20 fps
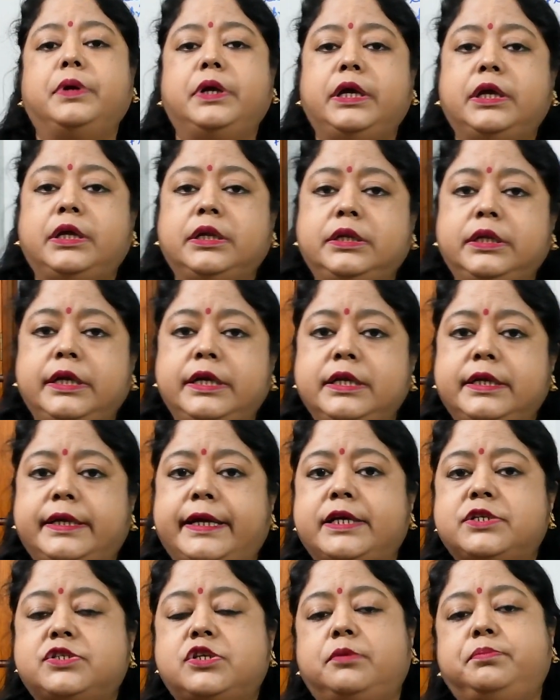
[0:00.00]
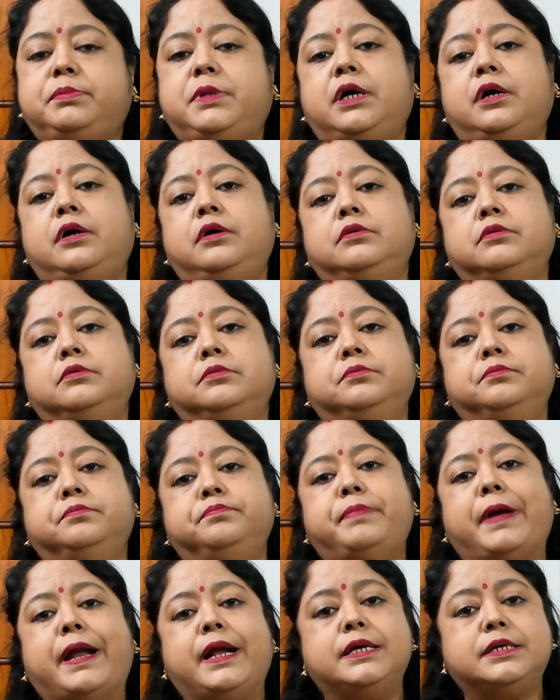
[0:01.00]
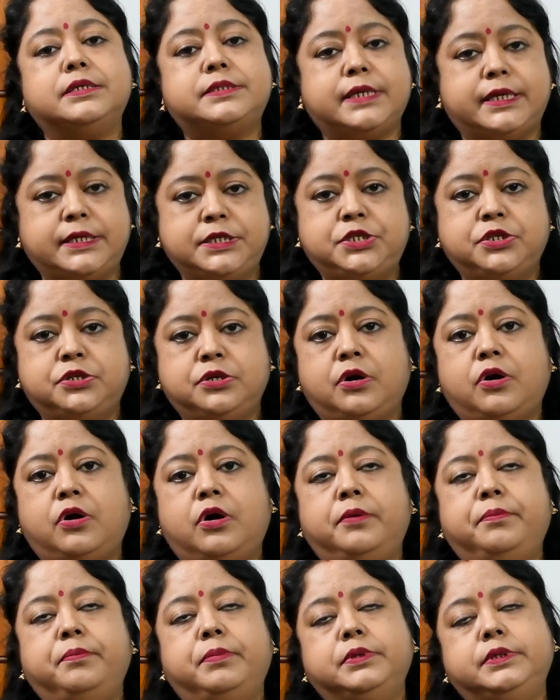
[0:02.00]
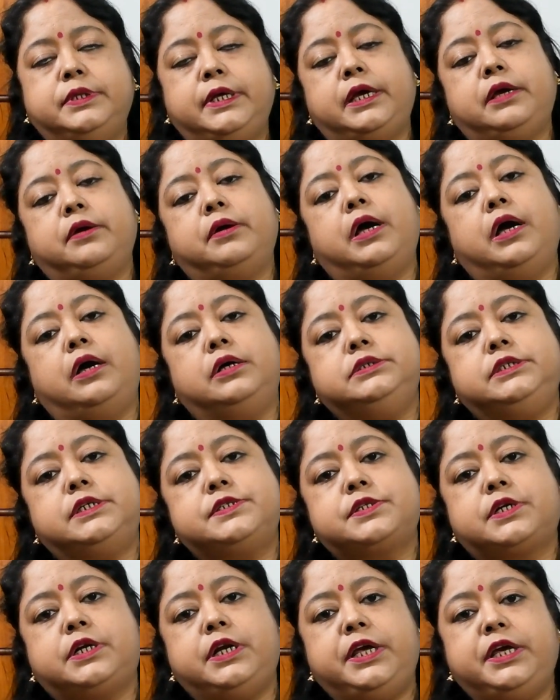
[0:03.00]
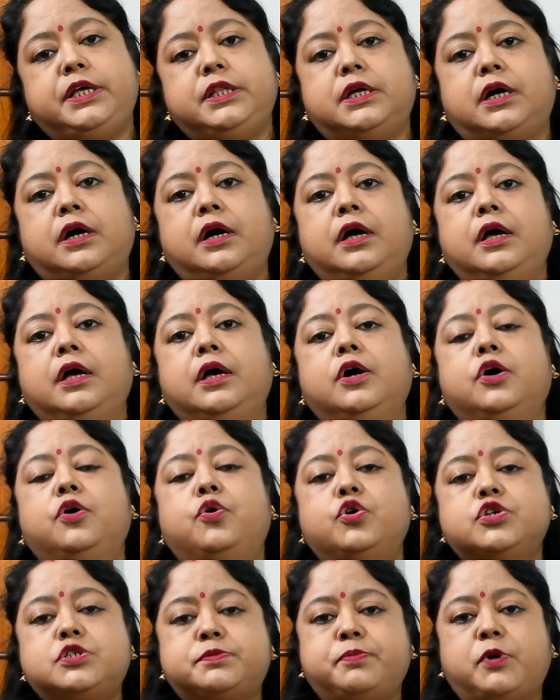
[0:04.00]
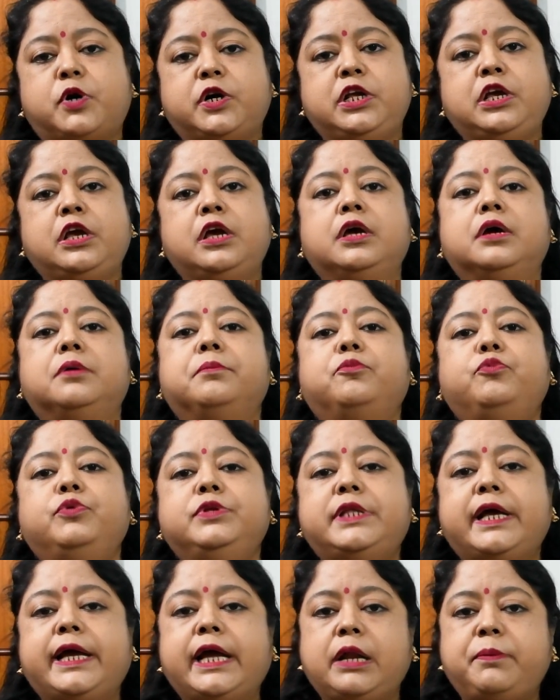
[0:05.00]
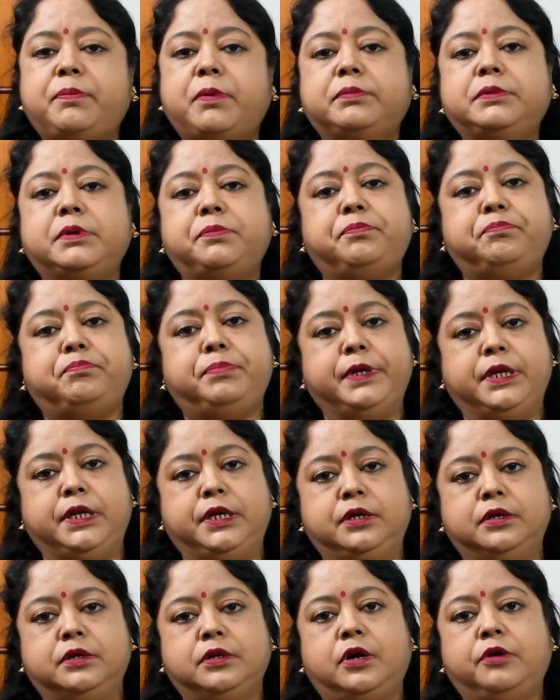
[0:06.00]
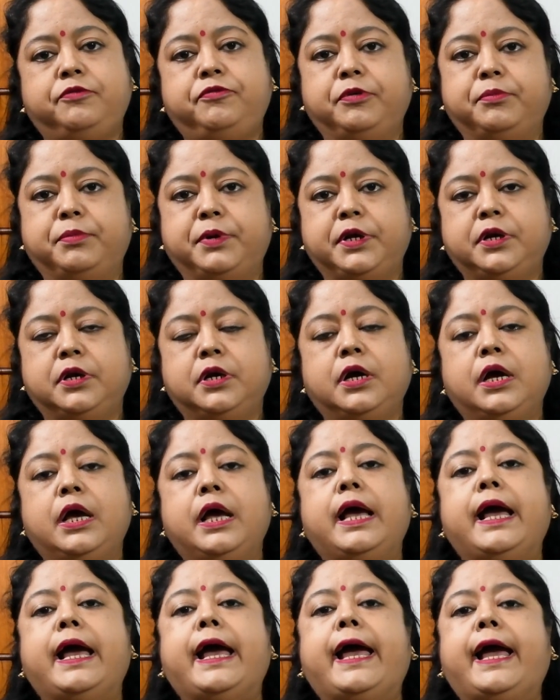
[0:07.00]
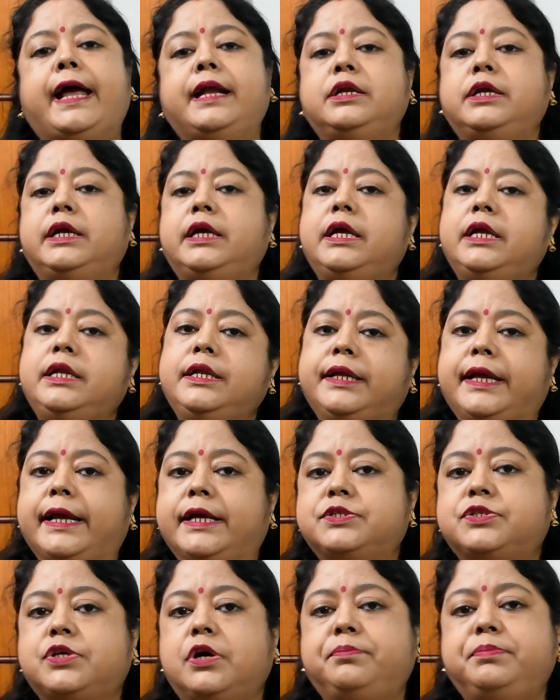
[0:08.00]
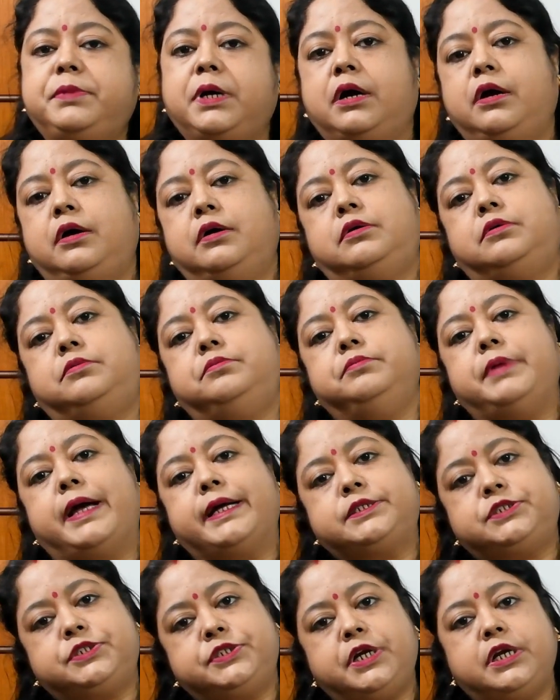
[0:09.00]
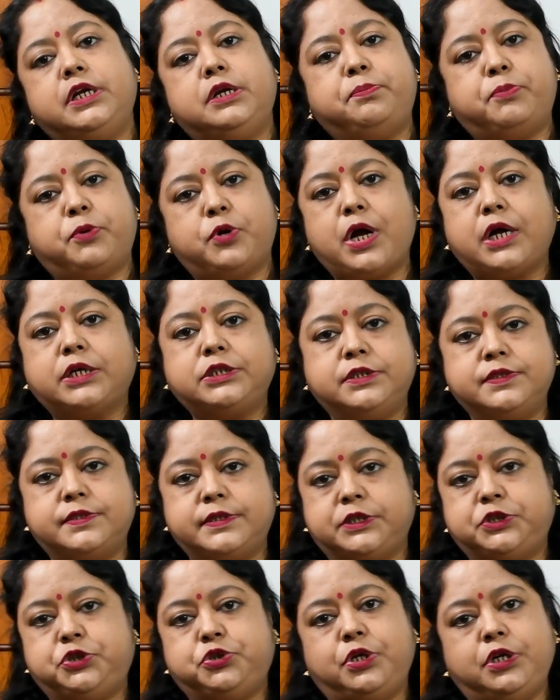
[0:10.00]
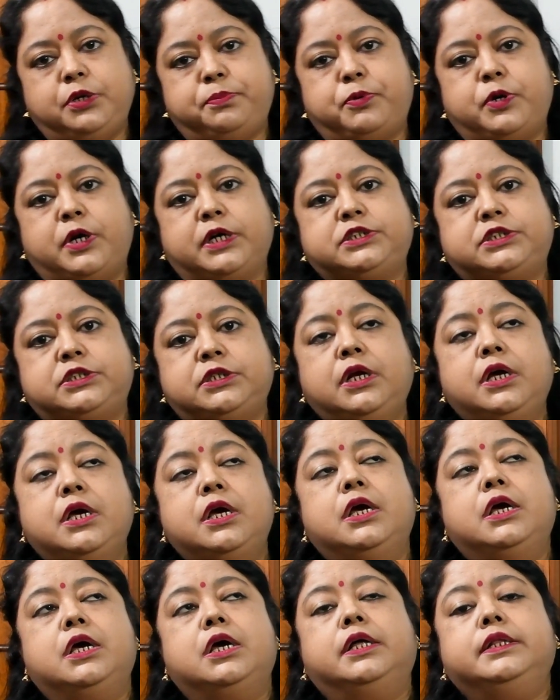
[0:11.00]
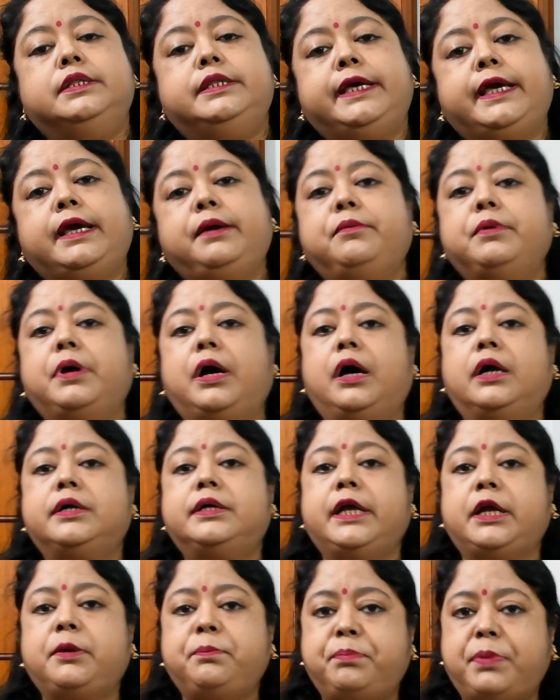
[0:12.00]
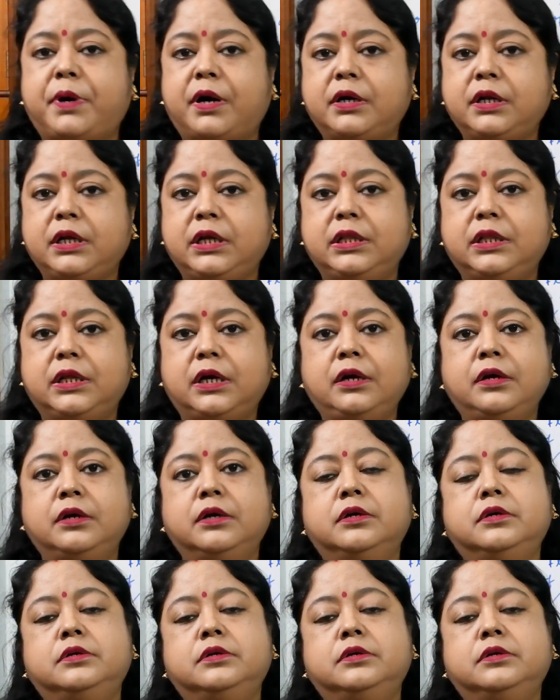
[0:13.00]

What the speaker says: in case of the parasite, they just clean the host body with the help of the pili or fimbriae. And in case of the bacterial reproduction, sexual reproduction, they take part in the